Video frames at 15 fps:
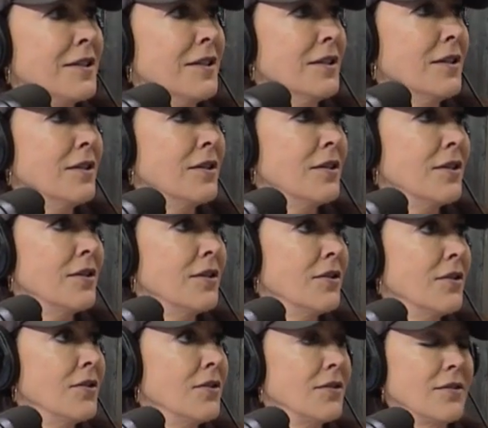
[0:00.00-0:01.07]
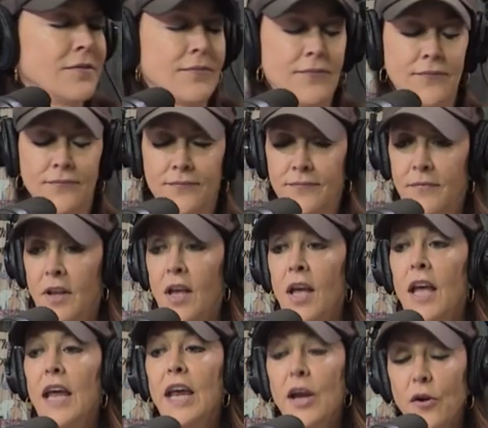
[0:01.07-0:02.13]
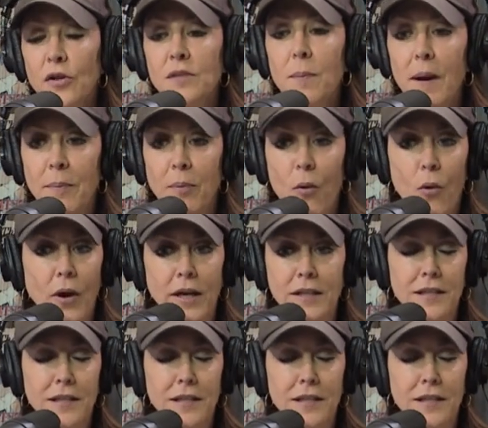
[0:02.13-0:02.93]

with somebody special. Don't just. Here's my point.